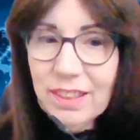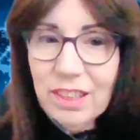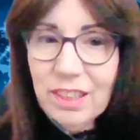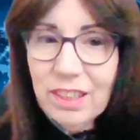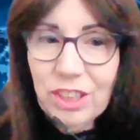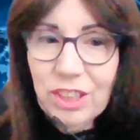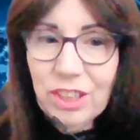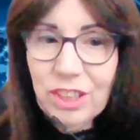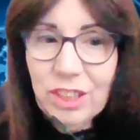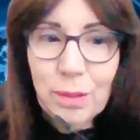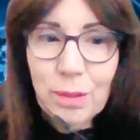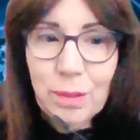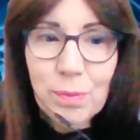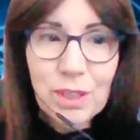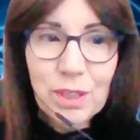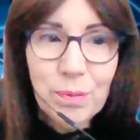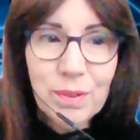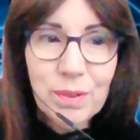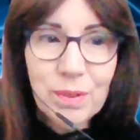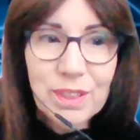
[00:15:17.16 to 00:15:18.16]
and she comes to
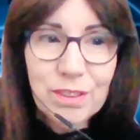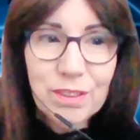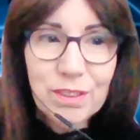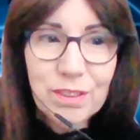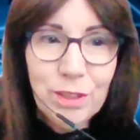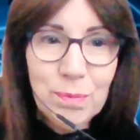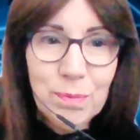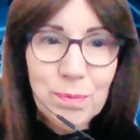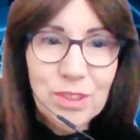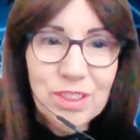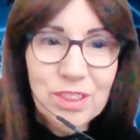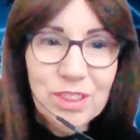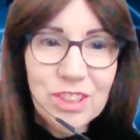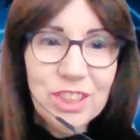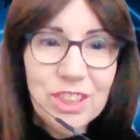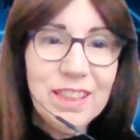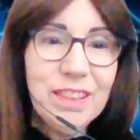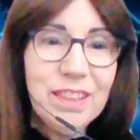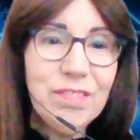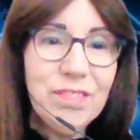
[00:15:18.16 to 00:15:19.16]
us from
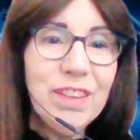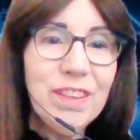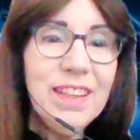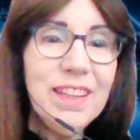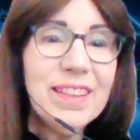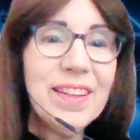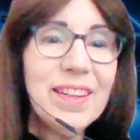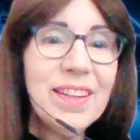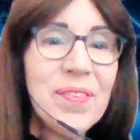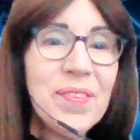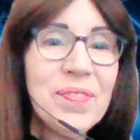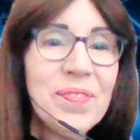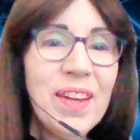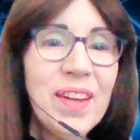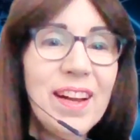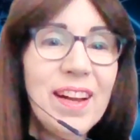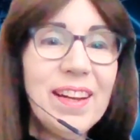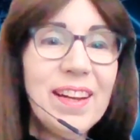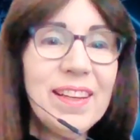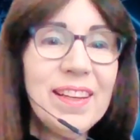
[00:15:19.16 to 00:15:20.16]
Geneva.
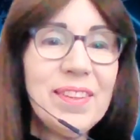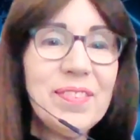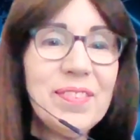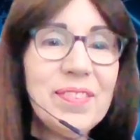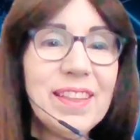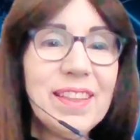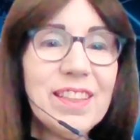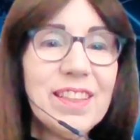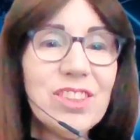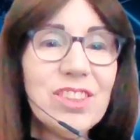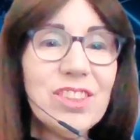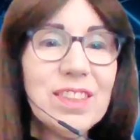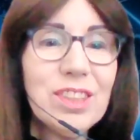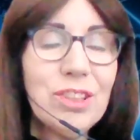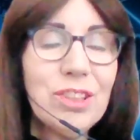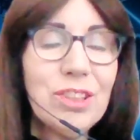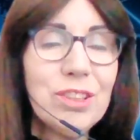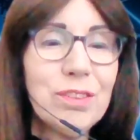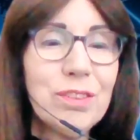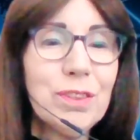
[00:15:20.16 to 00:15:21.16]
And I'll just
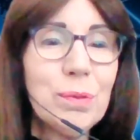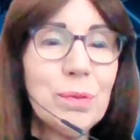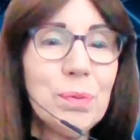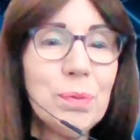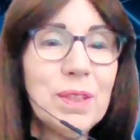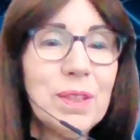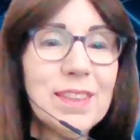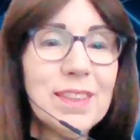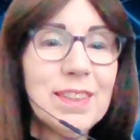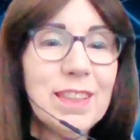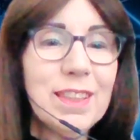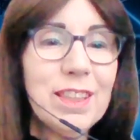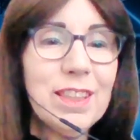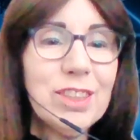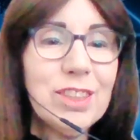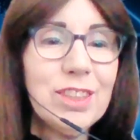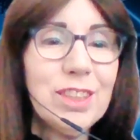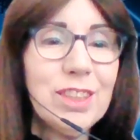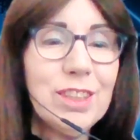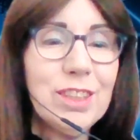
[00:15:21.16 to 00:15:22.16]
turn over the
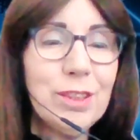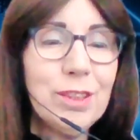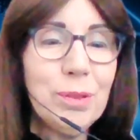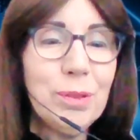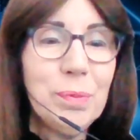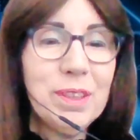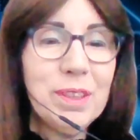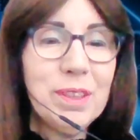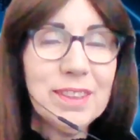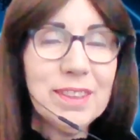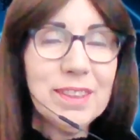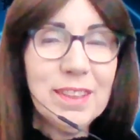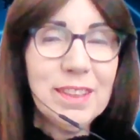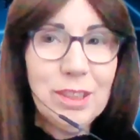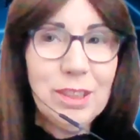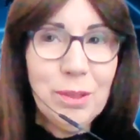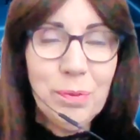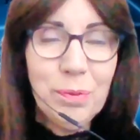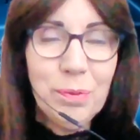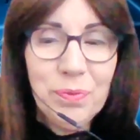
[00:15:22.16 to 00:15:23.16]
presentation to you because I
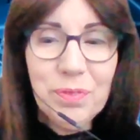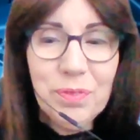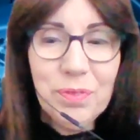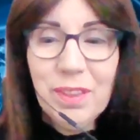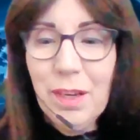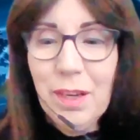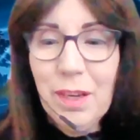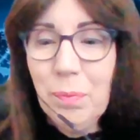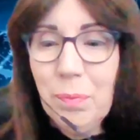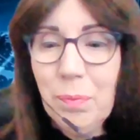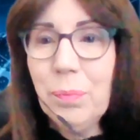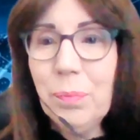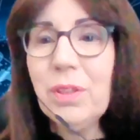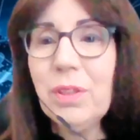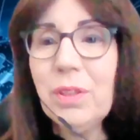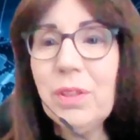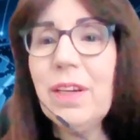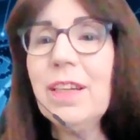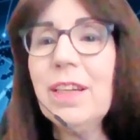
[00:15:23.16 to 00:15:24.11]
know a lot of people are